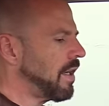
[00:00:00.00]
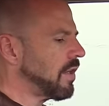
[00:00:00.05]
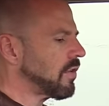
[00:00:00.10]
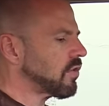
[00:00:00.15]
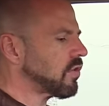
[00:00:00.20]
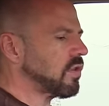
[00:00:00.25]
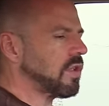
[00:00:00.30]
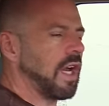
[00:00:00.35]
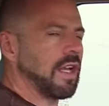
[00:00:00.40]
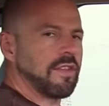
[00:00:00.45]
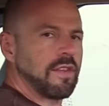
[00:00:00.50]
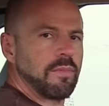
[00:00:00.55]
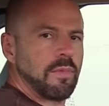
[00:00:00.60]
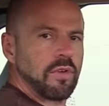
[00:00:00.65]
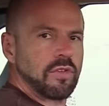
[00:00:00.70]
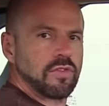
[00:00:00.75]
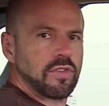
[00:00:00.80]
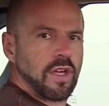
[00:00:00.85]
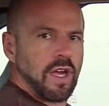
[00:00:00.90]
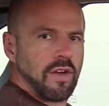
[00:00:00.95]
So not the
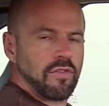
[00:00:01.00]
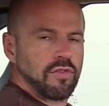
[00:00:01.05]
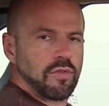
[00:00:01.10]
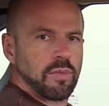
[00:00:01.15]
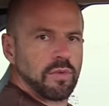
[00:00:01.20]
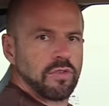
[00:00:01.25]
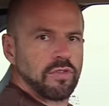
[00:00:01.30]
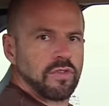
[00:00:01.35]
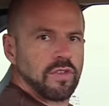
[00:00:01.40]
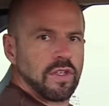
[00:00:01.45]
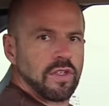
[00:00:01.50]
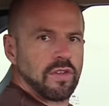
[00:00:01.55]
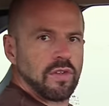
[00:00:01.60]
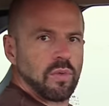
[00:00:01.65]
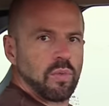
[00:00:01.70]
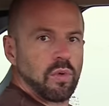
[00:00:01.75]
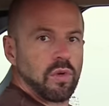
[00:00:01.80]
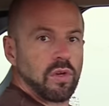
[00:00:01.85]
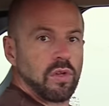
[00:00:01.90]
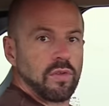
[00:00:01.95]
most comfortable seat in the
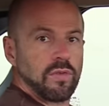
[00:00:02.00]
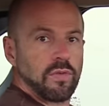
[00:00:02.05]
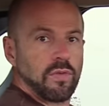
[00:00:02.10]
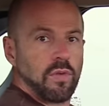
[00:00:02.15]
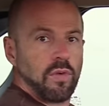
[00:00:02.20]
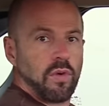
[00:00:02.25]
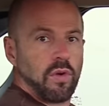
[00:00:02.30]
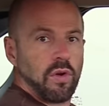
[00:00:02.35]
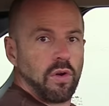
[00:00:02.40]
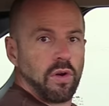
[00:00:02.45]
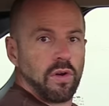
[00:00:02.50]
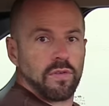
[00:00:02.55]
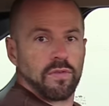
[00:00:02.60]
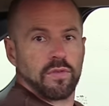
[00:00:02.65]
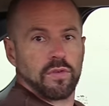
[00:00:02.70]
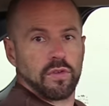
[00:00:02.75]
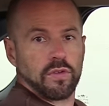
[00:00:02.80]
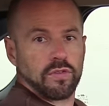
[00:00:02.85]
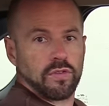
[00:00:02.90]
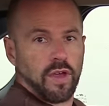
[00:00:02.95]
world for
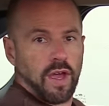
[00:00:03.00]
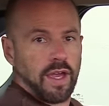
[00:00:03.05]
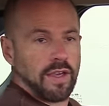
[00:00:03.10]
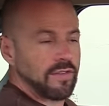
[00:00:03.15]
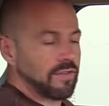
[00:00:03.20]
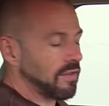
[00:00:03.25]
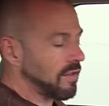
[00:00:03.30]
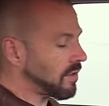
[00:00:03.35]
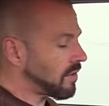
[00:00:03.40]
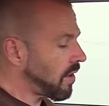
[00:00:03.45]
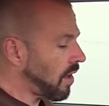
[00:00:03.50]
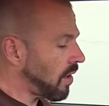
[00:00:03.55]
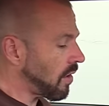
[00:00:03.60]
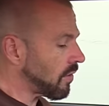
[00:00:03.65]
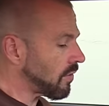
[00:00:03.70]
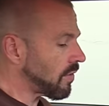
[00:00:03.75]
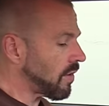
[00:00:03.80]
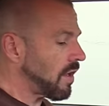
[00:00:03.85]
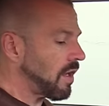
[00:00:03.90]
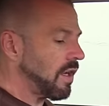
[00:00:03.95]
full-sized
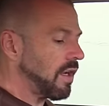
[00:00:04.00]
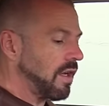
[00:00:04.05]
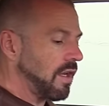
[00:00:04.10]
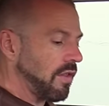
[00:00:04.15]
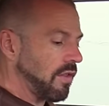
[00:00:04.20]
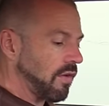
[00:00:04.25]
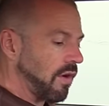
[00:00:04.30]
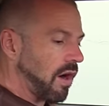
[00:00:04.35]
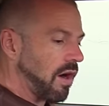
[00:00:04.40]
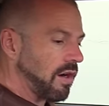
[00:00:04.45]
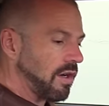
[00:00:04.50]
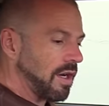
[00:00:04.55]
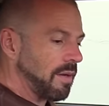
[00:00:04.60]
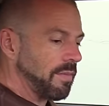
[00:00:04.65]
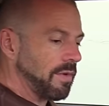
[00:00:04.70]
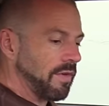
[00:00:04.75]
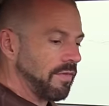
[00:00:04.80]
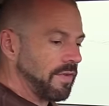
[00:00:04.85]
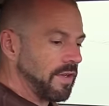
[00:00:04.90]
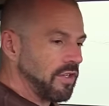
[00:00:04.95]
adults. There are a
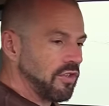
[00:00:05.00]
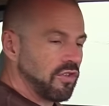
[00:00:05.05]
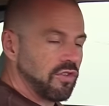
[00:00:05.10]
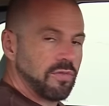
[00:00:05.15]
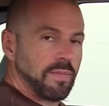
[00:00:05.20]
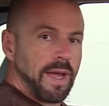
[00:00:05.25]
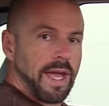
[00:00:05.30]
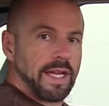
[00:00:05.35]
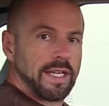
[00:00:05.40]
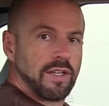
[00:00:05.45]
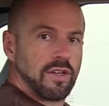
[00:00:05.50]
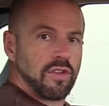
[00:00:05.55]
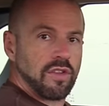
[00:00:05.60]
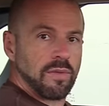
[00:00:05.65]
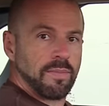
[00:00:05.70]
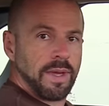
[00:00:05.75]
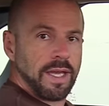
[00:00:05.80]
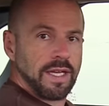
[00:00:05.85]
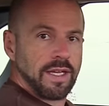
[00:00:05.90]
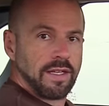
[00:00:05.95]
number of features back here
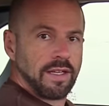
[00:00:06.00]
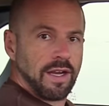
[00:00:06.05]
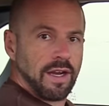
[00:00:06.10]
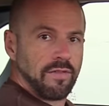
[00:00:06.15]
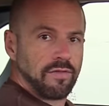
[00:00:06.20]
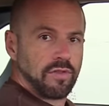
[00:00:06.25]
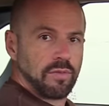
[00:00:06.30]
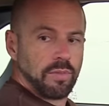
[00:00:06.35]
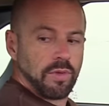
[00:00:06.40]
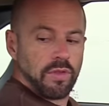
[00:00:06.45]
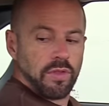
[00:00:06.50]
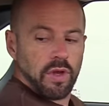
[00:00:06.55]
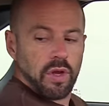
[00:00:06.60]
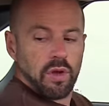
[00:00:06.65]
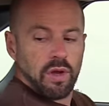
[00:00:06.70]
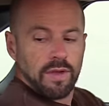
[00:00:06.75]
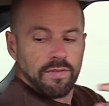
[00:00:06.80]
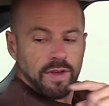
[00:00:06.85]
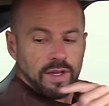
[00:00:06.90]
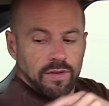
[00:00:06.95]
that make it comfortable
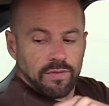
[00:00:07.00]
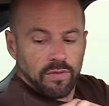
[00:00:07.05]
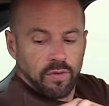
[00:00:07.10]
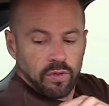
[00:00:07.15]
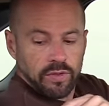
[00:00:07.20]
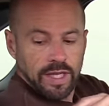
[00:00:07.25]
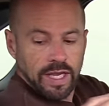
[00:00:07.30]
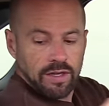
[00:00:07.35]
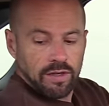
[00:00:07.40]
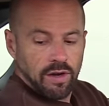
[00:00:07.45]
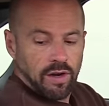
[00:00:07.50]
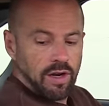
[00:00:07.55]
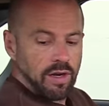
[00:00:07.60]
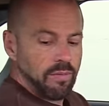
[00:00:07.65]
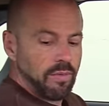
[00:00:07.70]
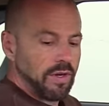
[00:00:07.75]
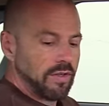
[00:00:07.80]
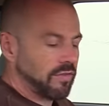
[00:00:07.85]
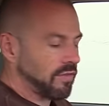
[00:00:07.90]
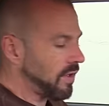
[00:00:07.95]
though. I've got a fold down
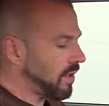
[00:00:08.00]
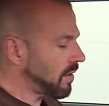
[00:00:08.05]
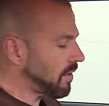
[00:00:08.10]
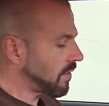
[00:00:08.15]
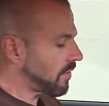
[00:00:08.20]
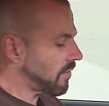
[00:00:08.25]
armrest here in the